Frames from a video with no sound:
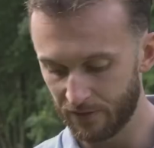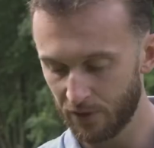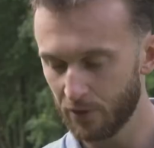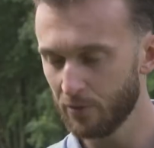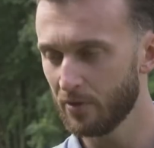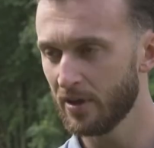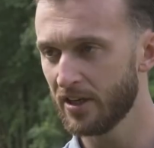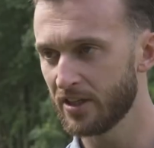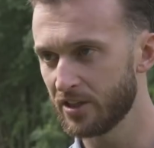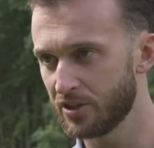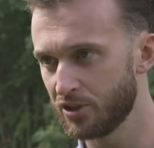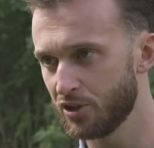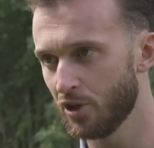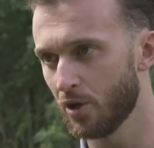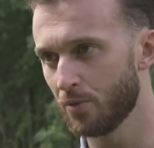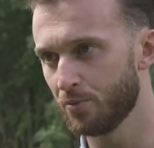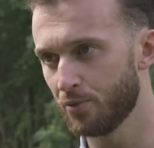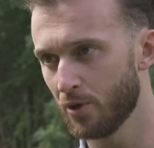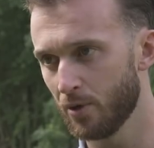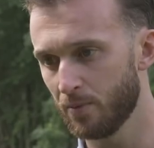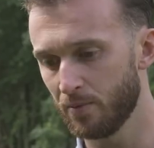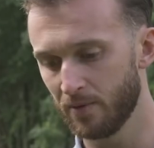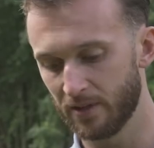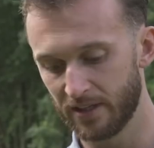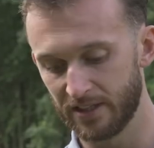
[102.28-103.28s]
if you hit a shot
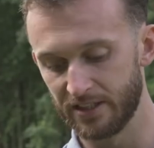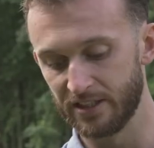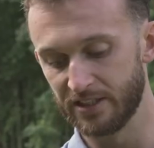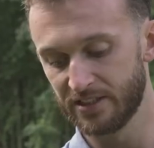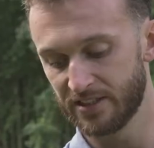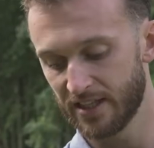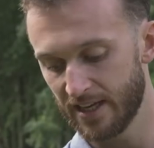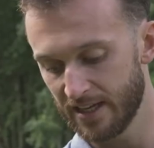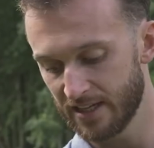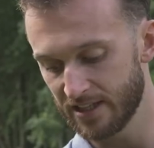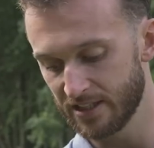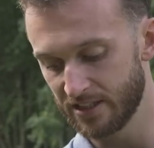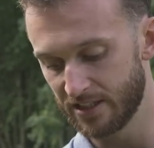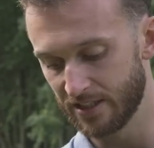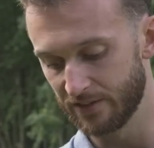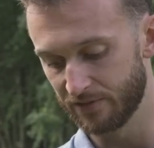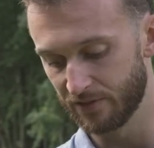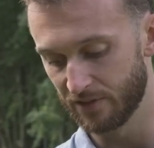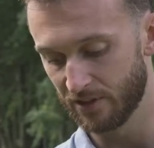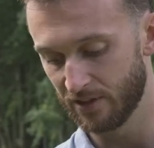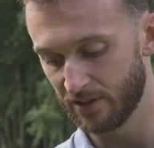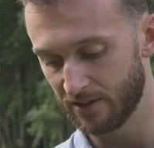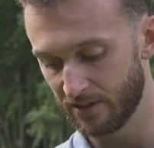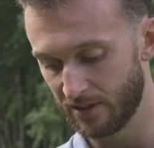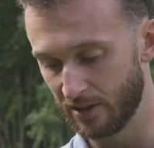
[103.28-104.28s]
properly and you take a
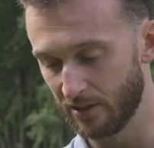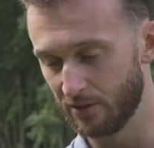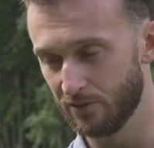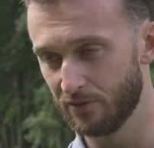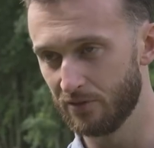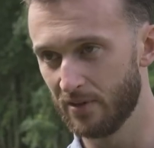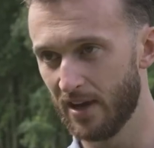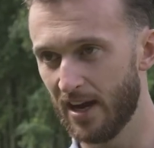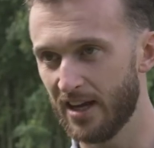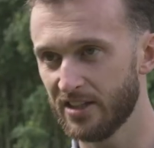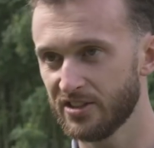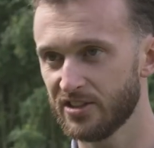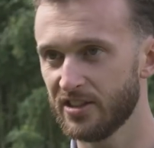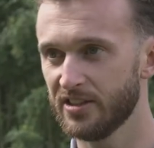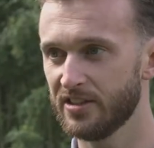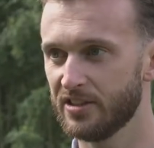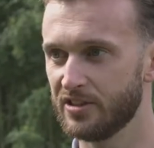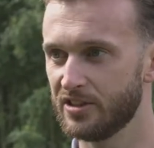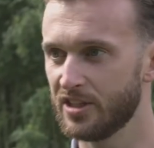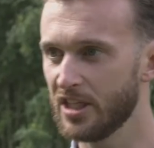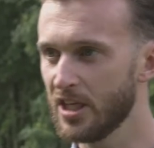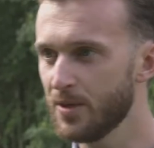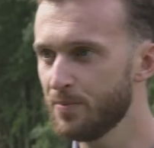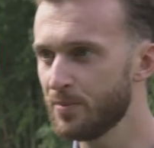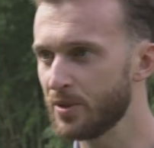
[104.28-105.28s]
divot, the, actually the
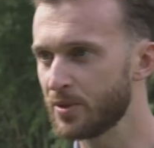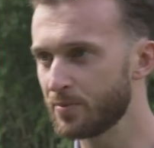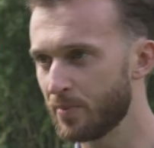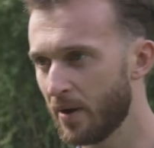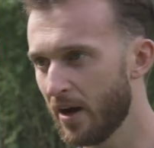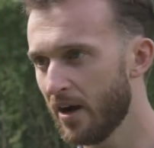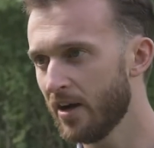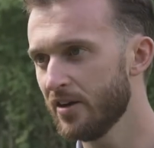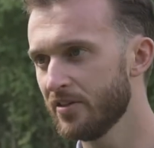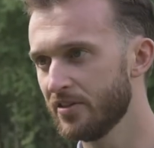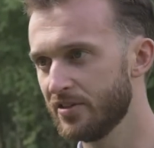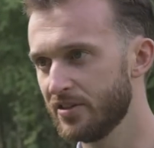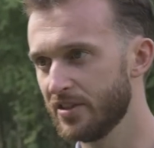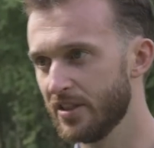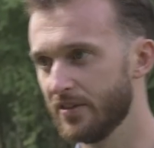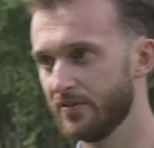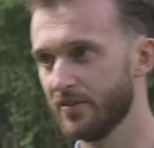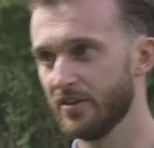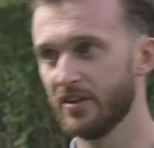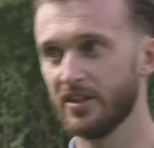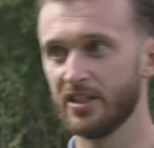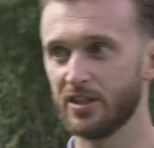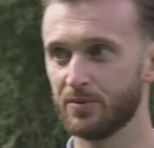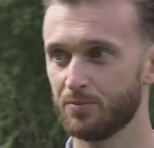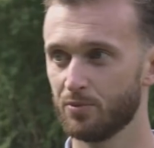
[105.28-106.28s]
deepest part of the
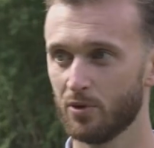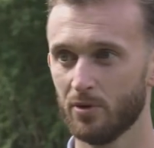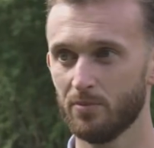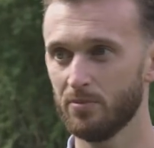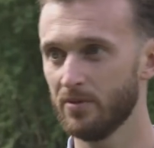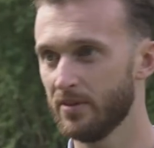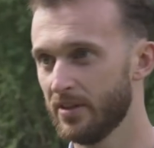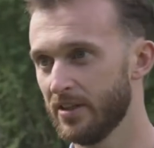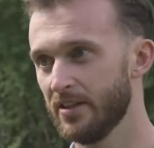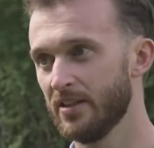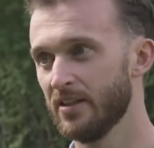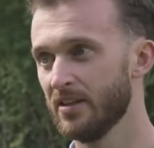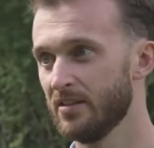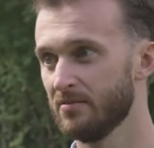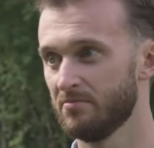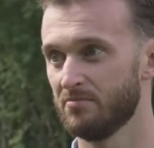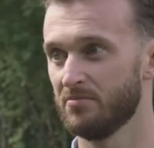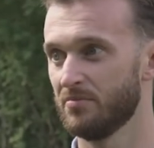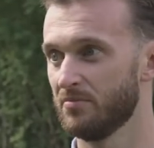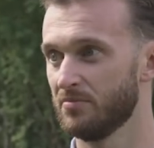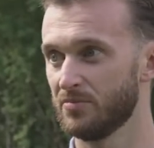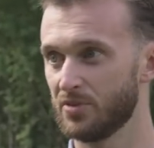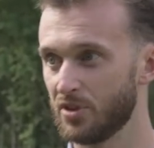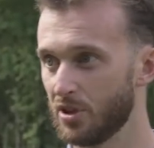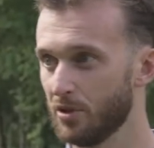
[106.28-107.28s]
divot is probably
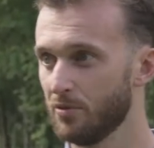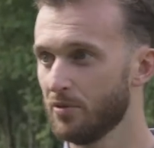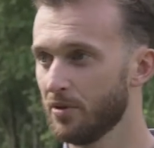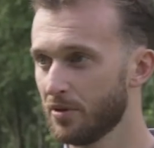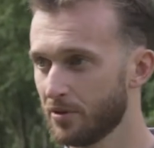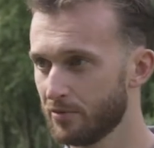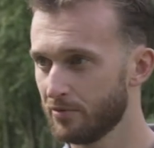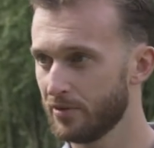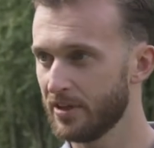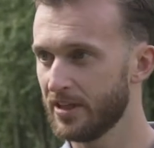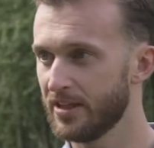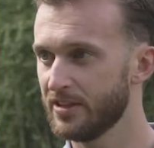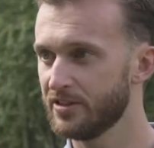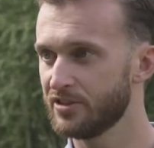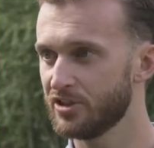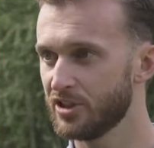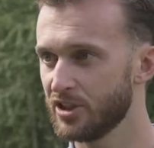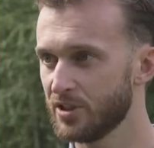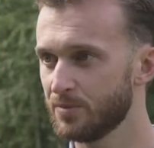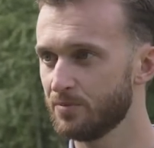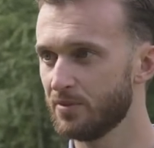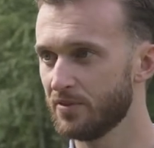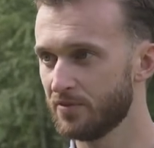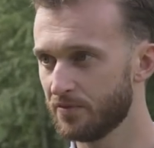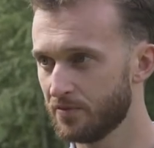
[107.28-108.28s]
two or three
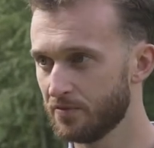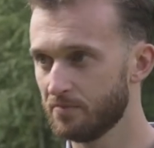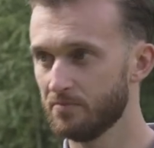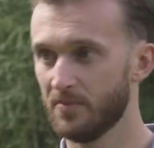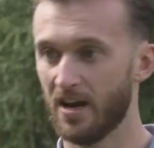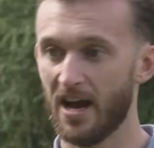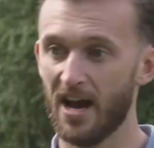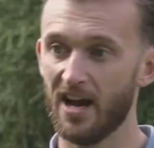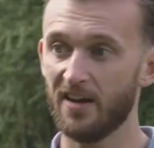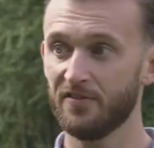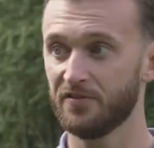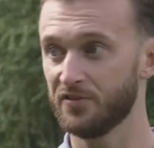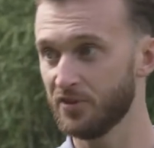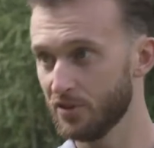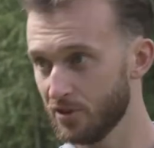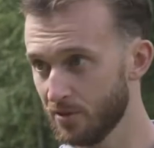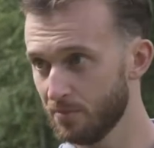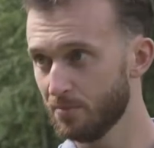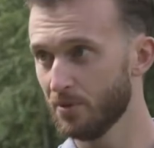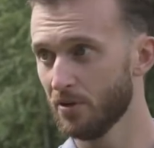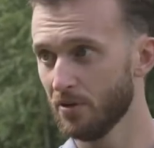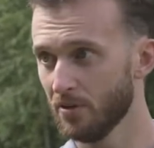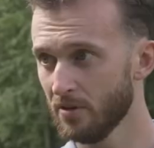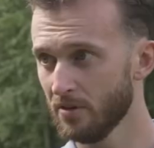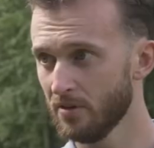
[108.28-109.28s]
inches after the
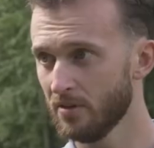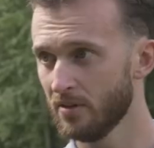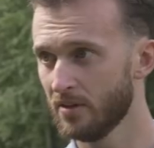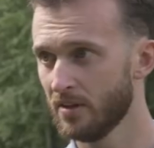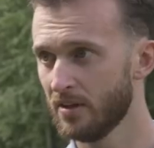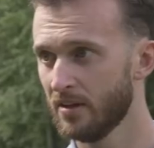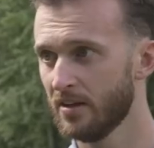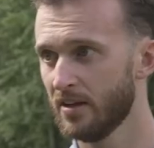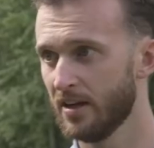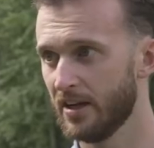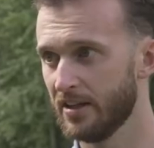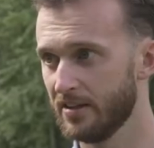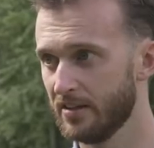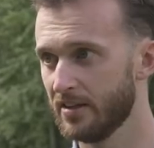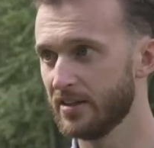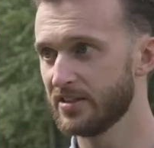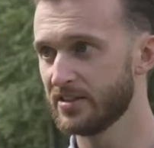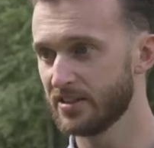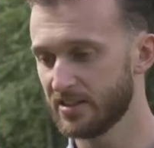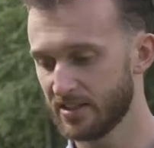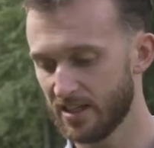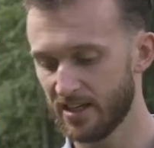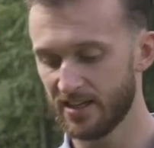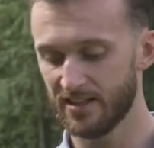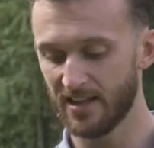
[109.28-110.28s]
ball. And as I
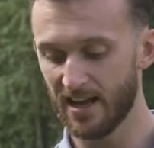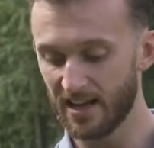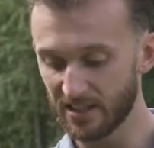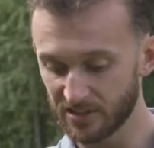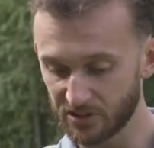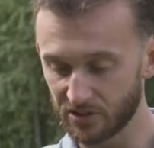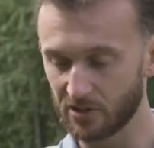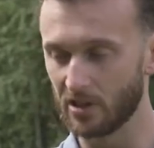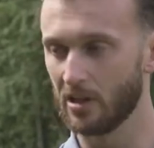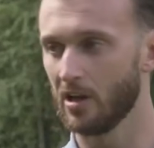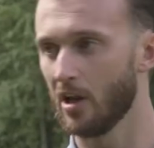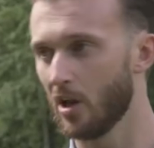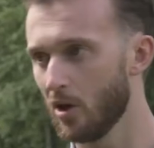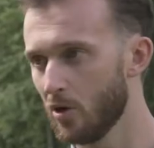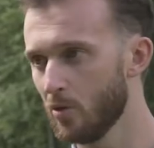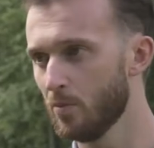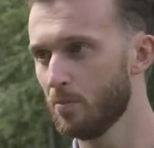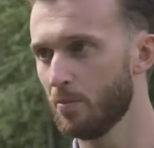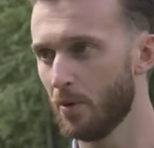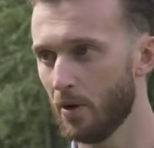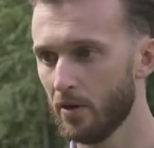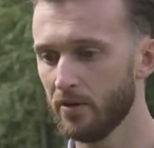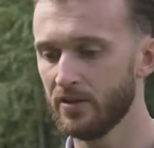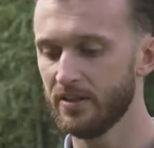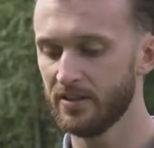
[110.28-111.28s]
say, that's the low
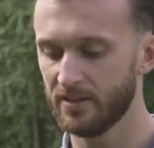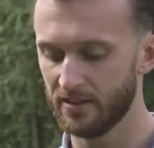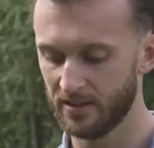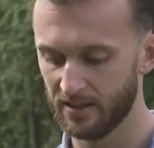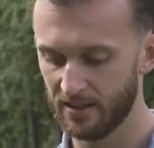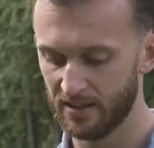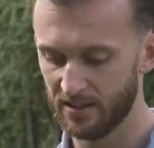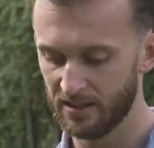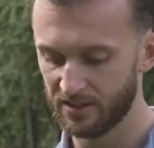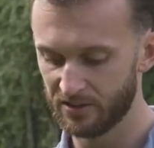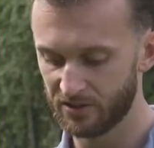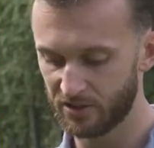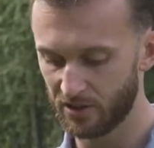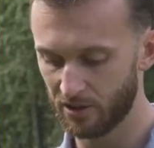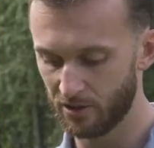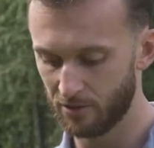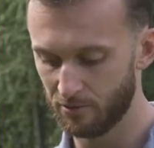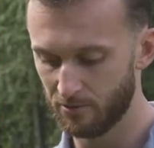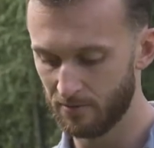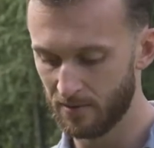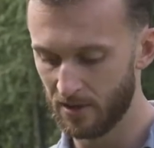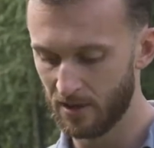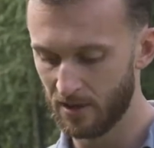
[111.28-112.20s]
point. So